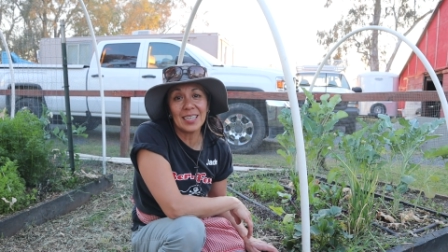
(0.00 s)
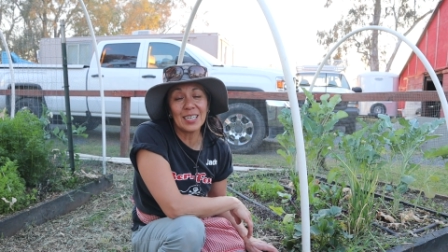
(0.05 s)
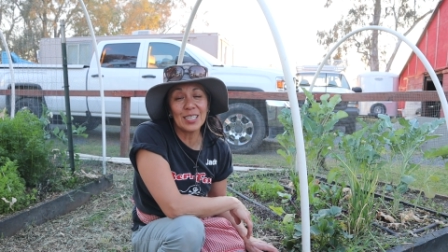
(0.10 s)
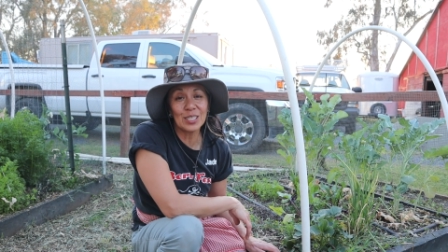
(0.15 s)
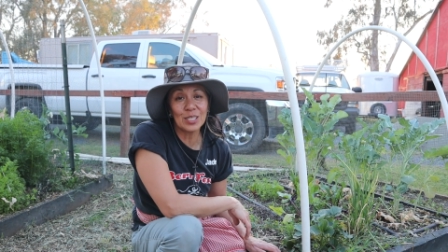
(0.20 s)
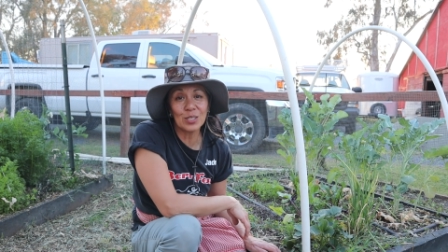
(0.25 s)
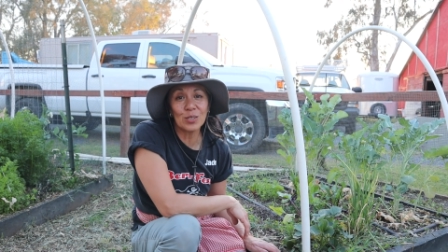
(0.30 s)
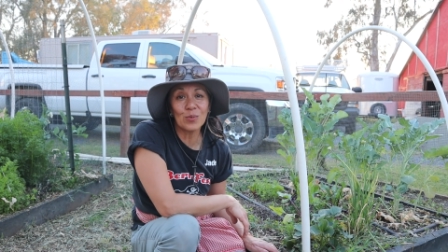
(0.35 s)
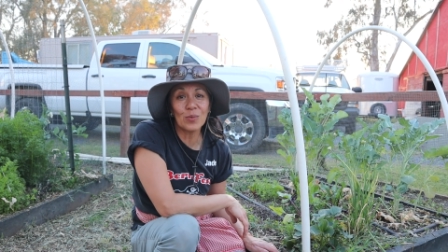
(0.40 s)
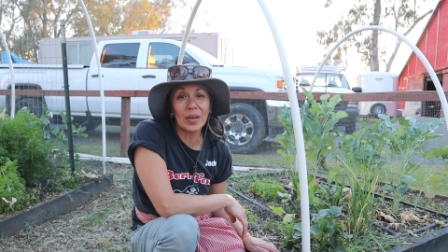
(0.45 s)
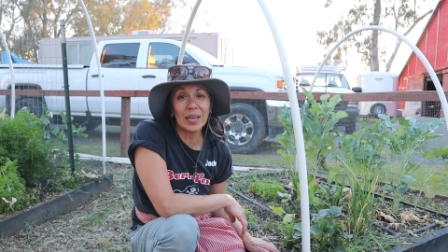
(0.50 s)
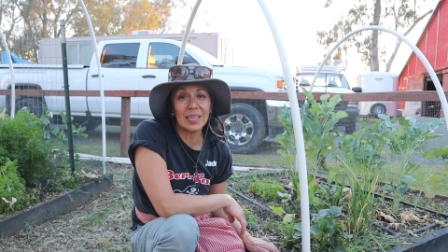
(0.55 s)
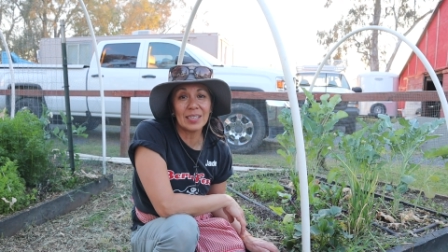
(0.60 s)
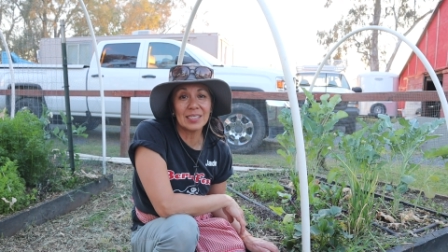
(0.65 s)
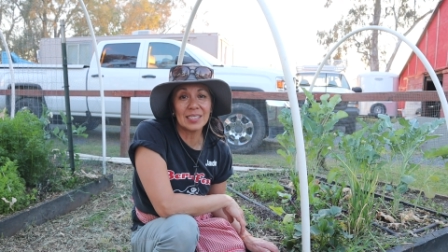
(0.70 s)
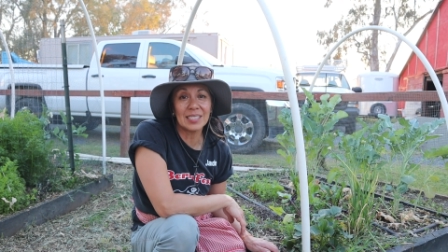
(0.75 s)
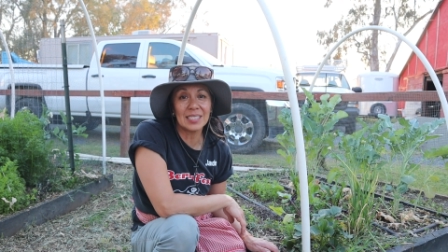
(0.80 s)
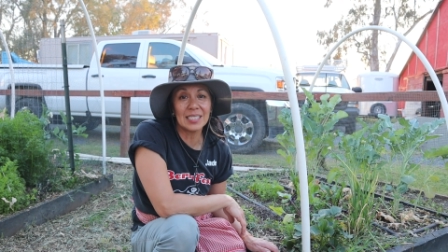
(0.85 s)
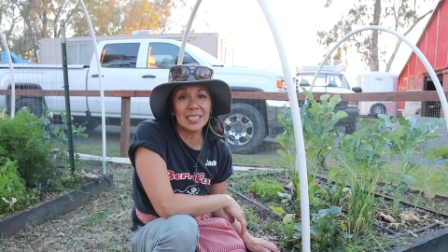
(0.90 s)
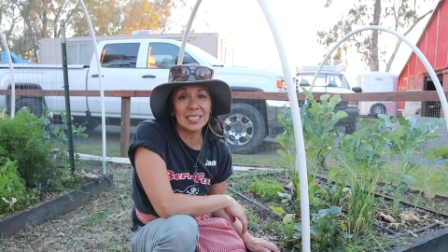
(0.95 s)
a little
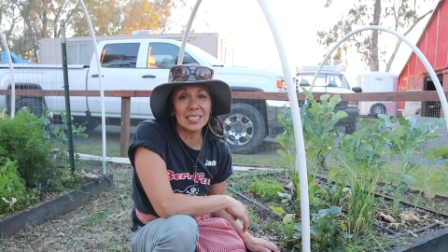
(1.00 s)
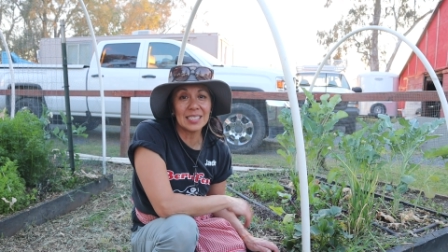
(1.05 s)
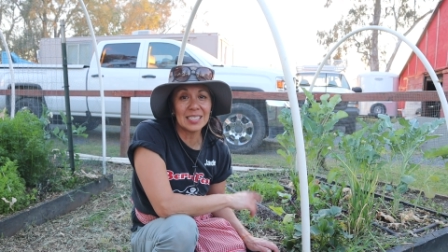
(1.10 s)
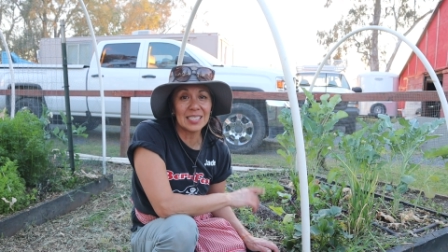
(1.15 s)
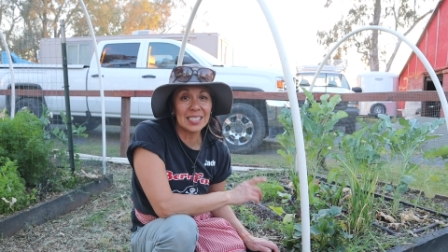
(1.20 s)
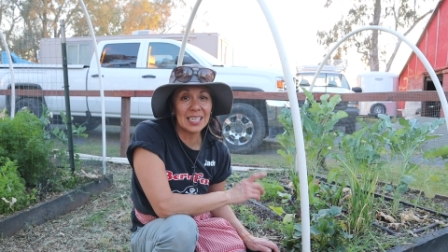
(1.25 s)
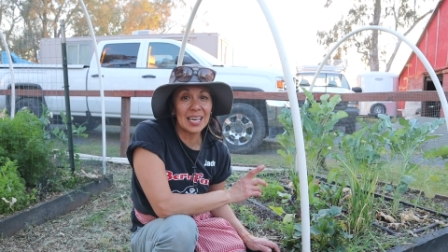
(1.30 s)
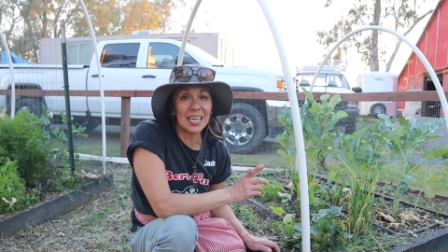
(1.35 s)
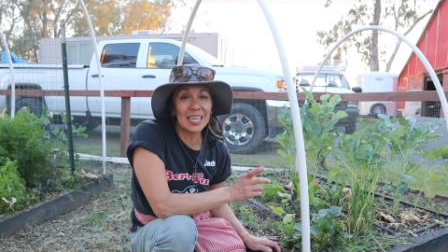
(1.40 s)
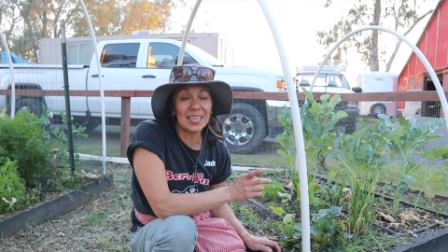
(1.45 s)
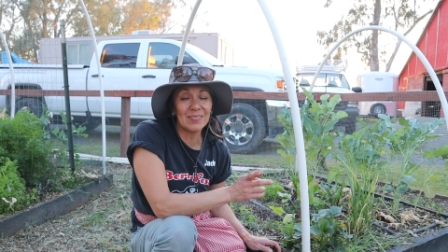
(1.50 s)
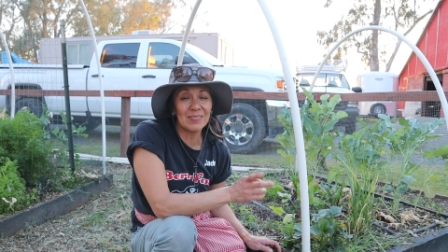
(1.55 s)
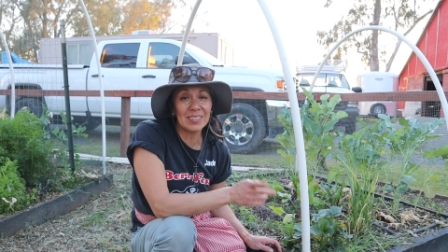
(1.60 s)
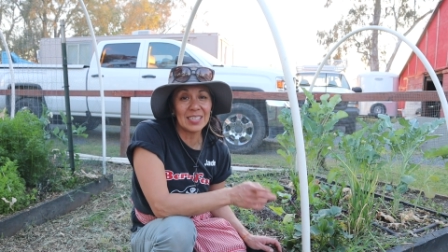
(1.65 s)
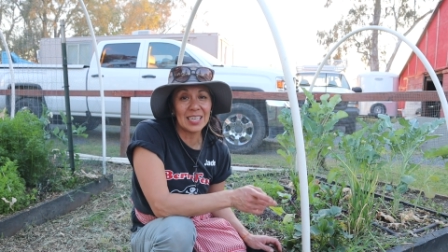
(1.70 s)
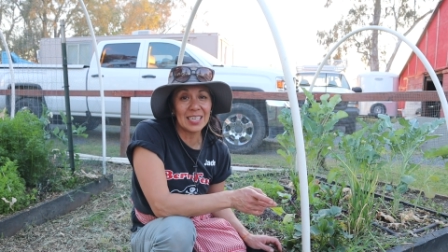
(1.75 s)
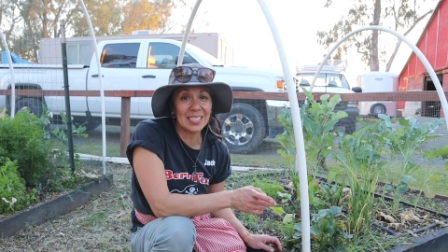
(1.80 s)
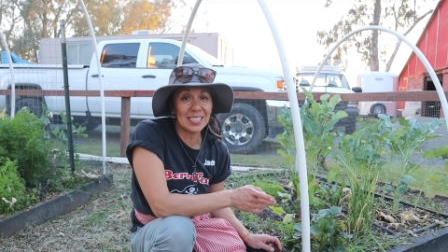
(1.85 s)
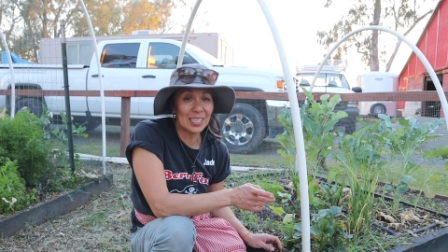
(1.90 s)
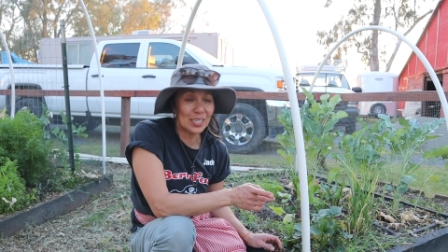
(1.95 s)
while since I have
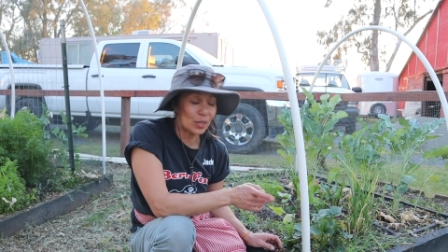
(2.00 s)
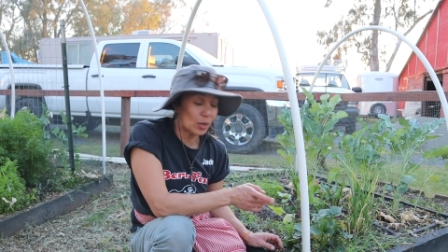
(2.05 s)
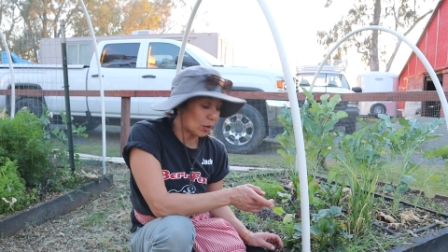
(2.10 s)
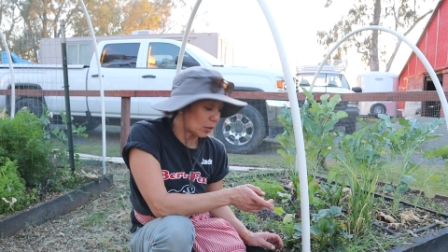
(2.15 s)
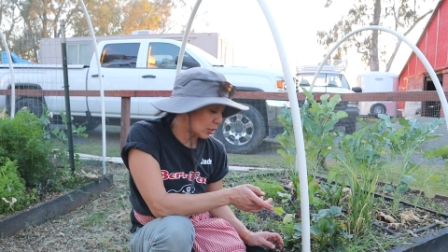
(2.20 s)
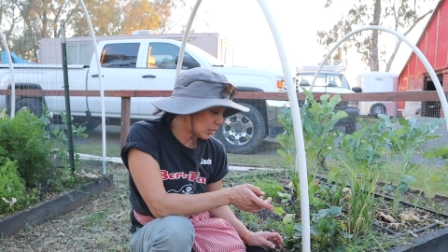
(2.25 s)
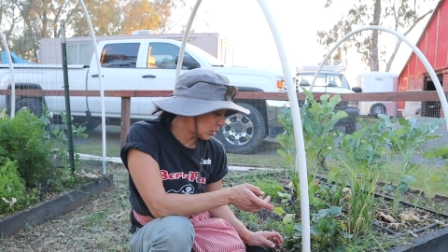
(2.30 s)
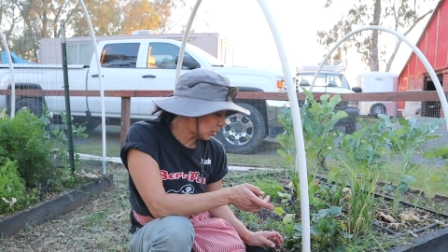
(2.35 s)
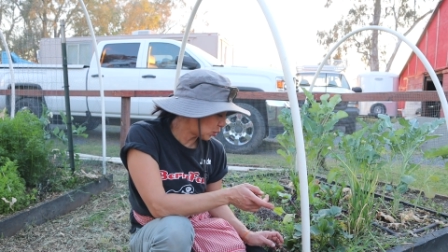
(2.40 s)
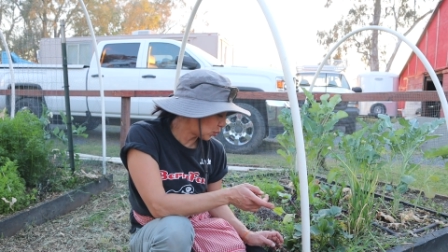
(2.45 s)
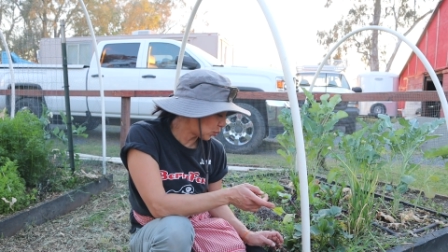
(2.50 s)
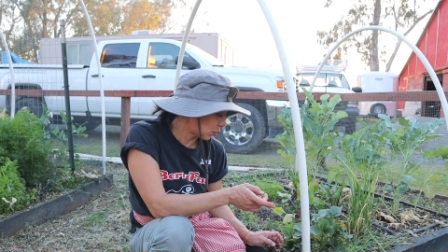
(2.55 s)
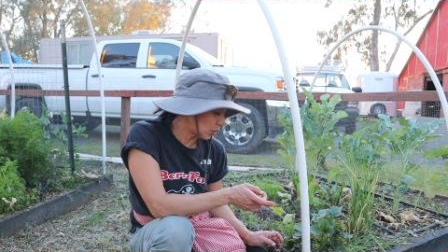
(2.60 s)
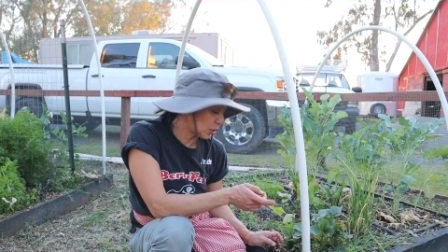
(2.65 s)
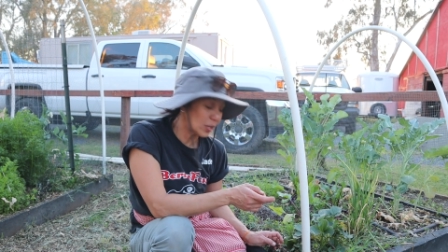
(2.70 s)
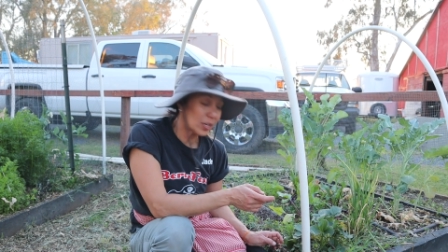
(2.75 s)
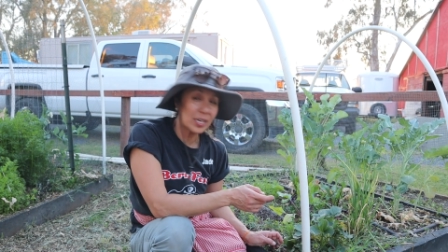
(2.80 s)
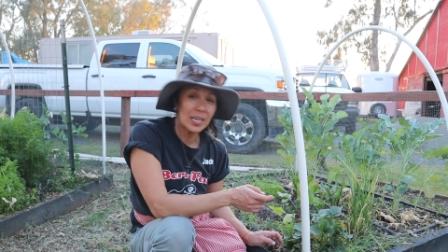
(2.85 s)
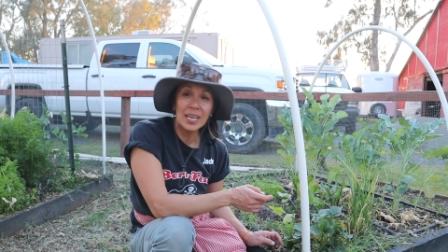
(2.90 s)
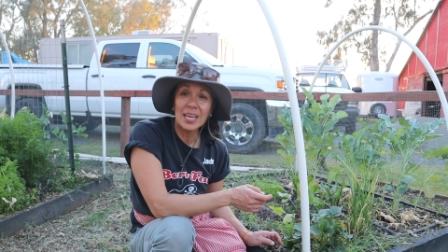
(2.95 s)
done a garden
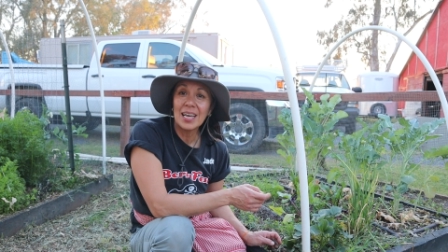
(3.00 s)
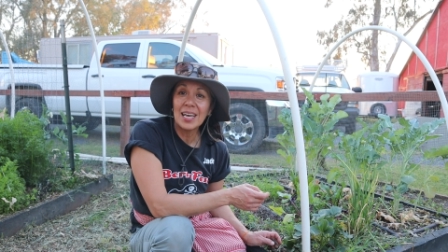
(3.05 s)
tour,